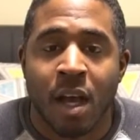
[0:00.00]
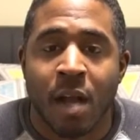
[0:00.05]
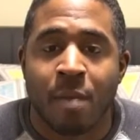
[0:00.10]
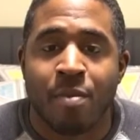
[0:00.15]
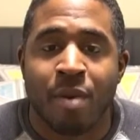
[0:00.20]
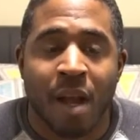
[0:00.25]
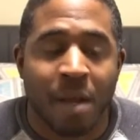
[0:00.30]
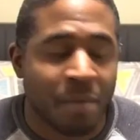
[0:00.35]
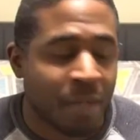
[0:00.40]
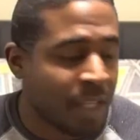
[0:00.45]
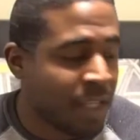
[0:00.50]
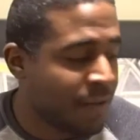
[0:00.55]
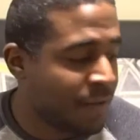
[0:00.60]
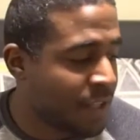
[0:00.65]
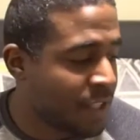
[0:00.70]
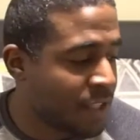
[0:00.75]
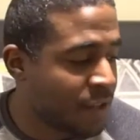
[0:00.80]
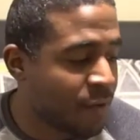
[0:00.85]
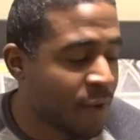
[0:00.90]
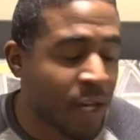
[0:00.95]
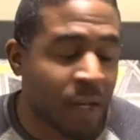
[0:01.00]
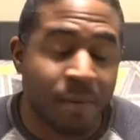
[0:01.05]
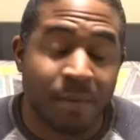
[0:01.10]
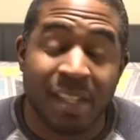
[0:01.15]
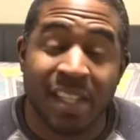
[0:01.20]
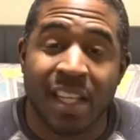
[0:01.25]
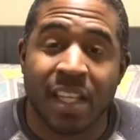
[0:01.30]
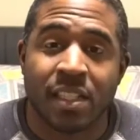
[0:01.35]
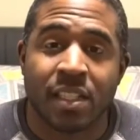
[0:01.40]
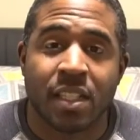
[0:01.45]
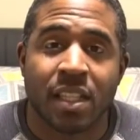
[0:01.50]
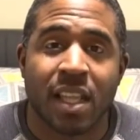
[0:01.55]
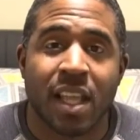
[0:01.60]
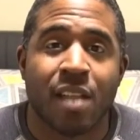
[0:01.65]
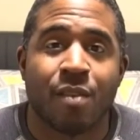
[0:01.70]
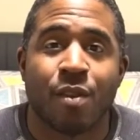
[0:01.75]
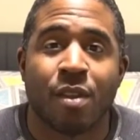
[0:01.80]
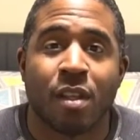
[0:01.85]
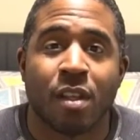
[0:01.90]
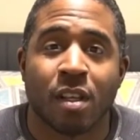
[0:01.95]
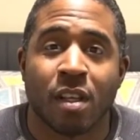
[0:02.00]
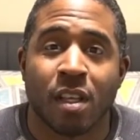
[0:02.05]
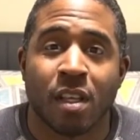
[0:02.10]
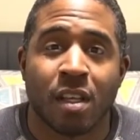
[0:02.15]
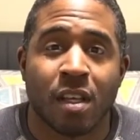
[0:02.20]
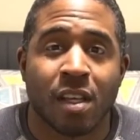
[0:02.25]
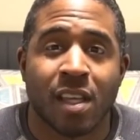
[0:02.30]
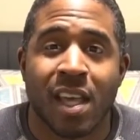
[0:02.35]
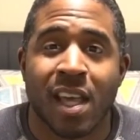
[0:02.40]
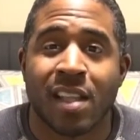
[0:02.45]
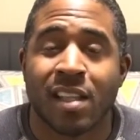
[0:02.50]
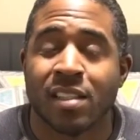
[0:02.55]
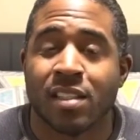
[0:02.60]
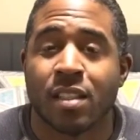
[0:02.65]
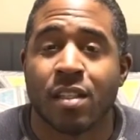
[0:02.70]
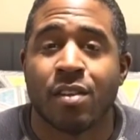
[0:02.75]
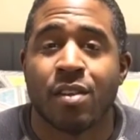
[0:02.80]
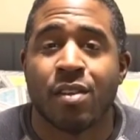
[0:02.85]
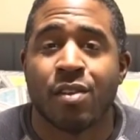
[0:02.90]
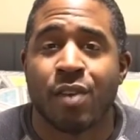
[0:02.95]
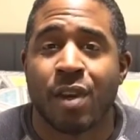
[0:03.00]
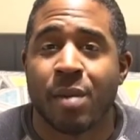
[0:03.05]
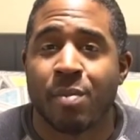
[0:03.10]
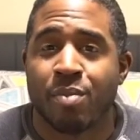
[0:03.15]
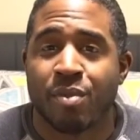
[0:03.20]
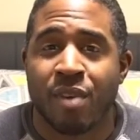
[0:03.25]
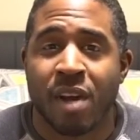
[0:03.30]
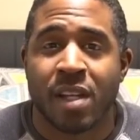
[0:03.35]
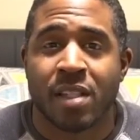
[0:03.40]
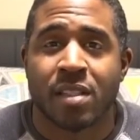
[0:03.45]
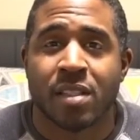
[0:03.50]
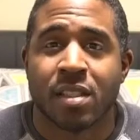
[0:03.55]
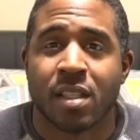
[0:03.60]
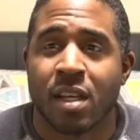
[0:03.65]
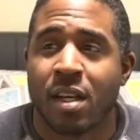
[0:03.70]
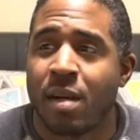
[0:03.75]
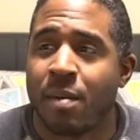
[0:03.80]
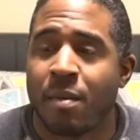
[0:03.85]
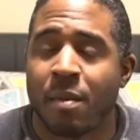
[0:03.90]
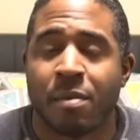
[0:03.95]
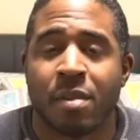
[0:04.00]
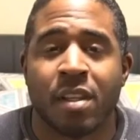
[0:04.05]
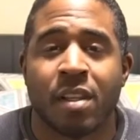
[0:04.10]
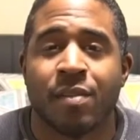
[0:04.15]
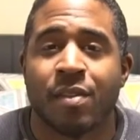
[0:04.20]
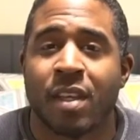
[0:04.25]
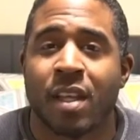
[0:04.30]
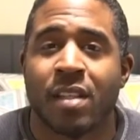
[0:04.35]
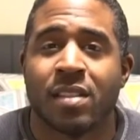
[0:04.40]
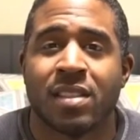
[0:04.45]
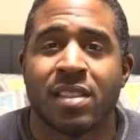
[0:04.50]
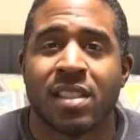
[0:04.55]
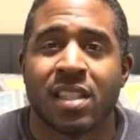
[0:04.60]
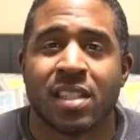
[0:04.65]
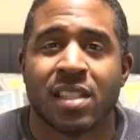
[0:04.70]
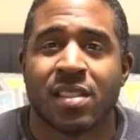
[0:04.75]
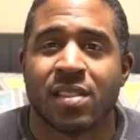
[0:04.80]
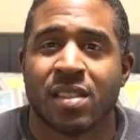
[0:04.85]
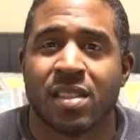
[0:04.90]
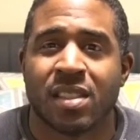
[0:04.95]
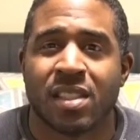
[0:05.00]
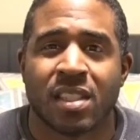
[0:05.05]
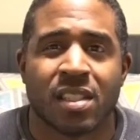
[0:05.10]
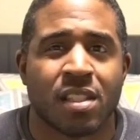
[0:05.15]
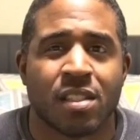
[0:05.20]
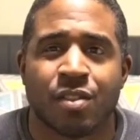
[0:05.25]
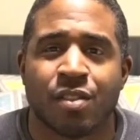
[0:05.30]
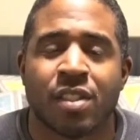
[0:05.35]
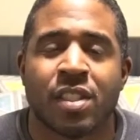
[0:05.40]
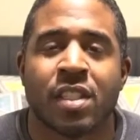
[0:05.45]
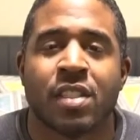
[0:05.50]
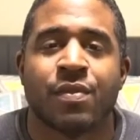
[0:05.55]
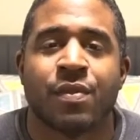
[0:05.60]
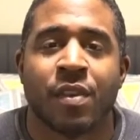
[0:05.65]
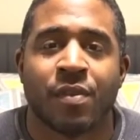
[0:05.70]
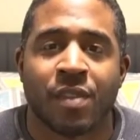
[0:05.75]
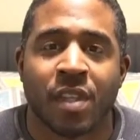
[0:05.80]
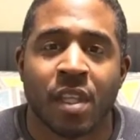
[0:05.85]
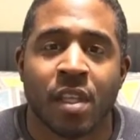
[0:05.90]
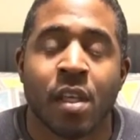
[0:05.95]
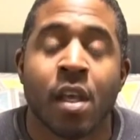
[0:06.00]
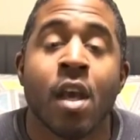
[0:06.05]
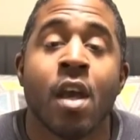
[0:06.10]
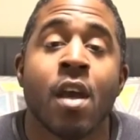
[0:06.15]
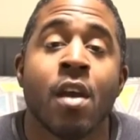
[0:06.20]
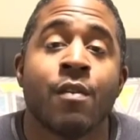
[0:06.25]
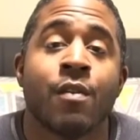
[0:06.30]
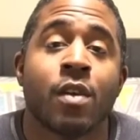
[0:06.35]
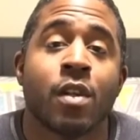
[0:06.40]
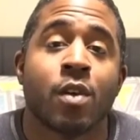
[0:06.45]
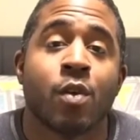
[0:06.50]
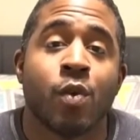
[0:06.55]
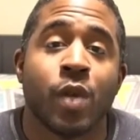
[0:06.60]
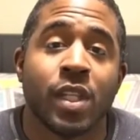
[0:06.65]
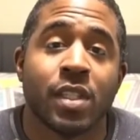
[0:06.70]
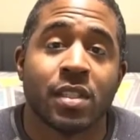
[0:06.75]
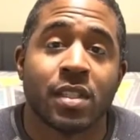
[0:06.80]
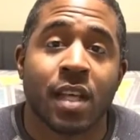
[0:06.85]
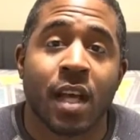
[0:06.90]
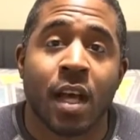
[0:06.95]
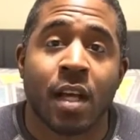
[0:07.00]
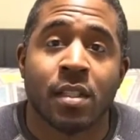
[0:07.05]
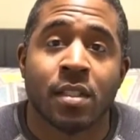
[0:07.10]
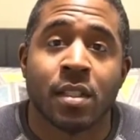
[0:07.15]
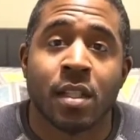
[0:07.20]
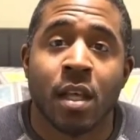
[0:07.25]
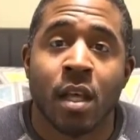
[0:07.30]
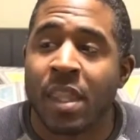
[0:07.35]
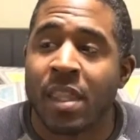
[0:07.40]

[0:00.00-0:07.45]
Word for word: I'd probably give this a recommendation to anyone looking. Again, it's a great price. Um, I believe again six six hundred or six fifty for the queen size.